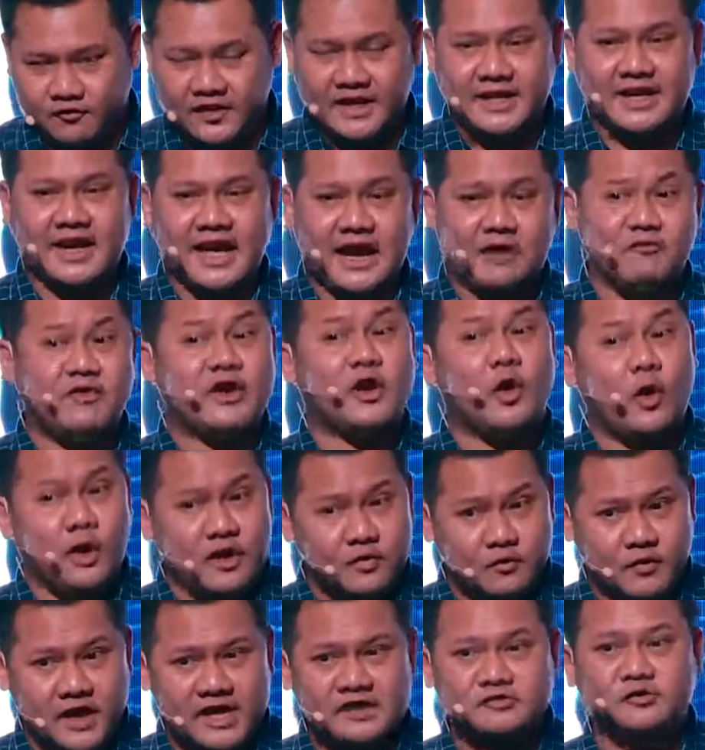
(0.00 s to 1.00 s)
Vietnam. We
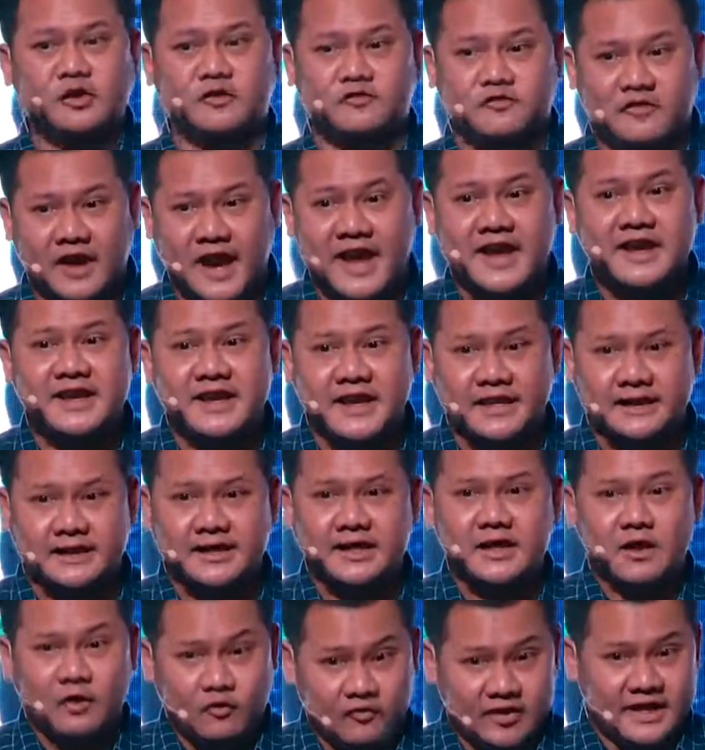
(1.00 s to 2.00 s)
co-invest with 500
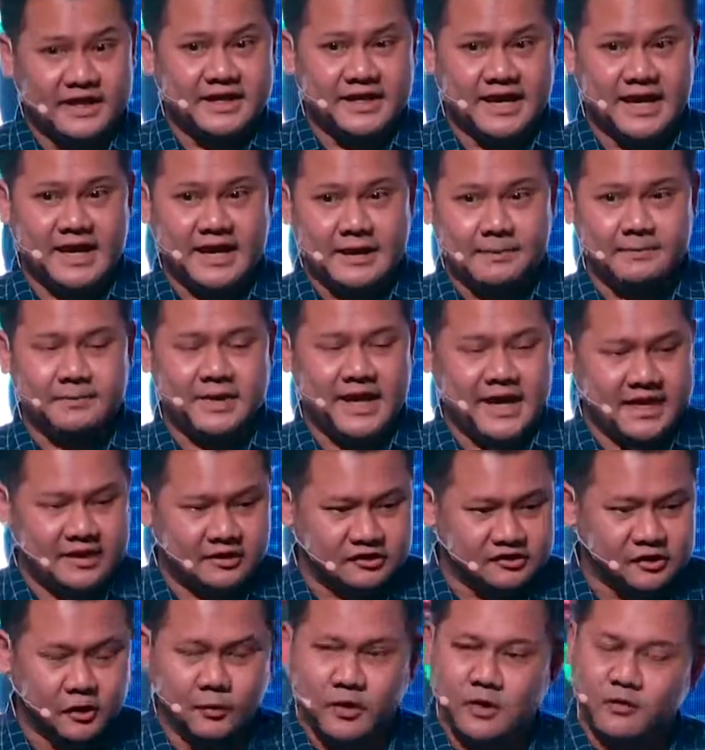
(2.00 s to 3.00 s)
Vietnam, and
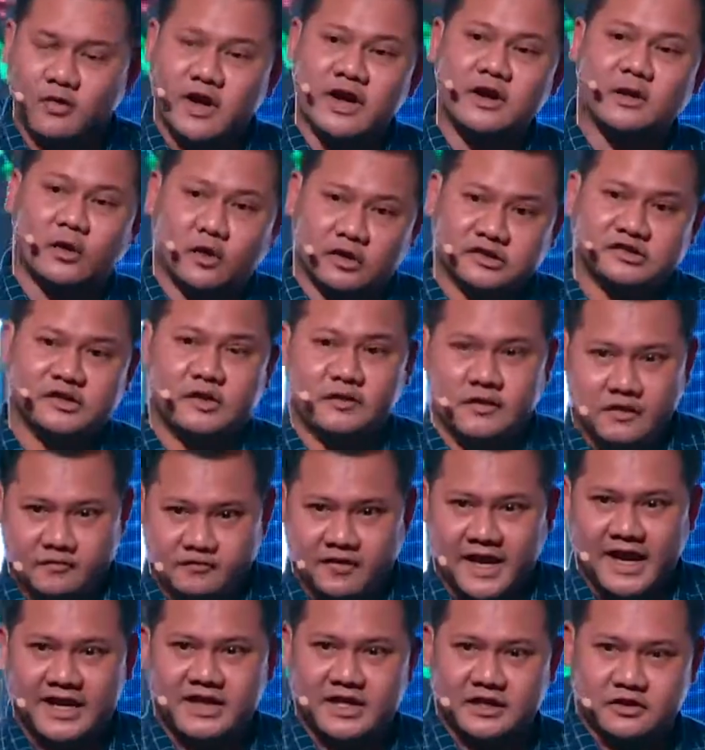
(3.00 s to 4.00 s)
also we work closely with
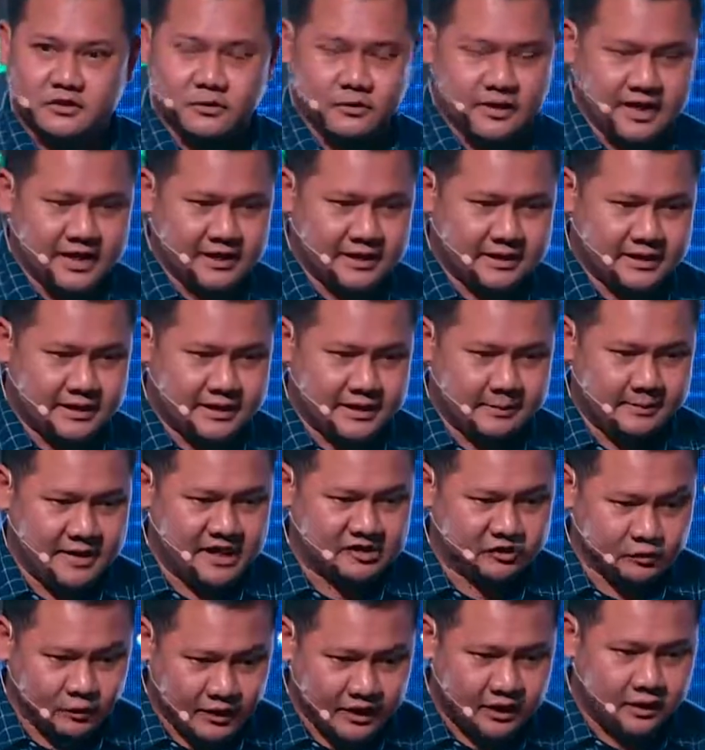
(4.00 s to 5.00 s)
500 Durian
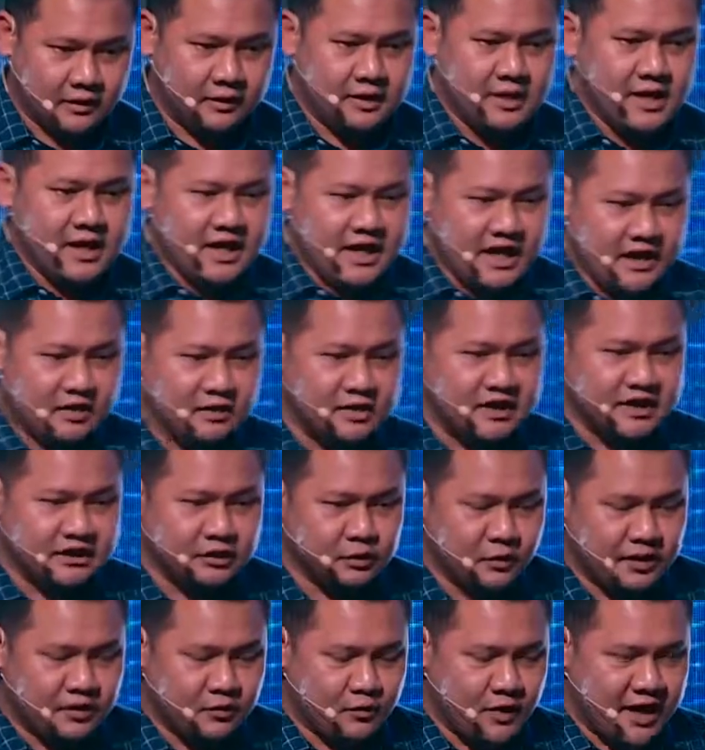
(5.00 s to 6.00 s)
as well in order
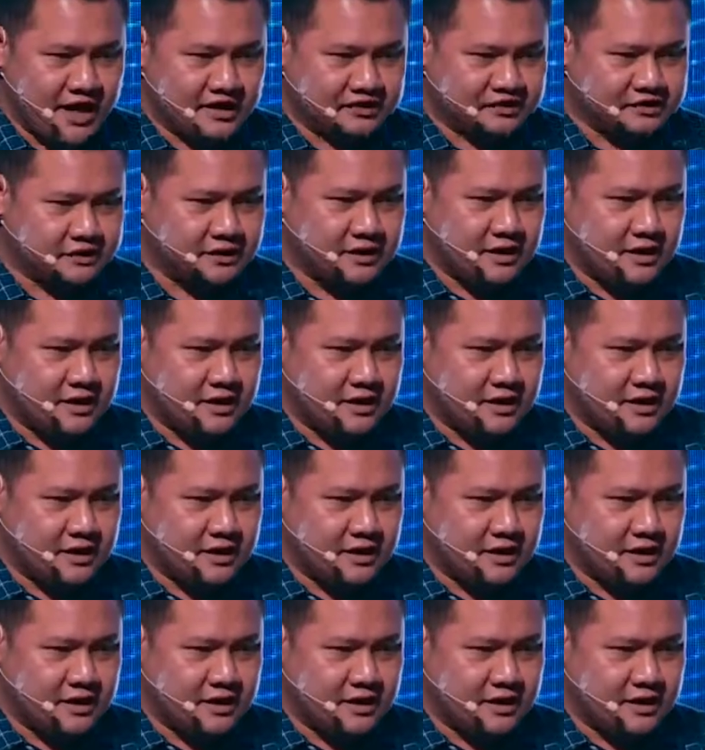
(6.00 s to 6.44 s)
to invest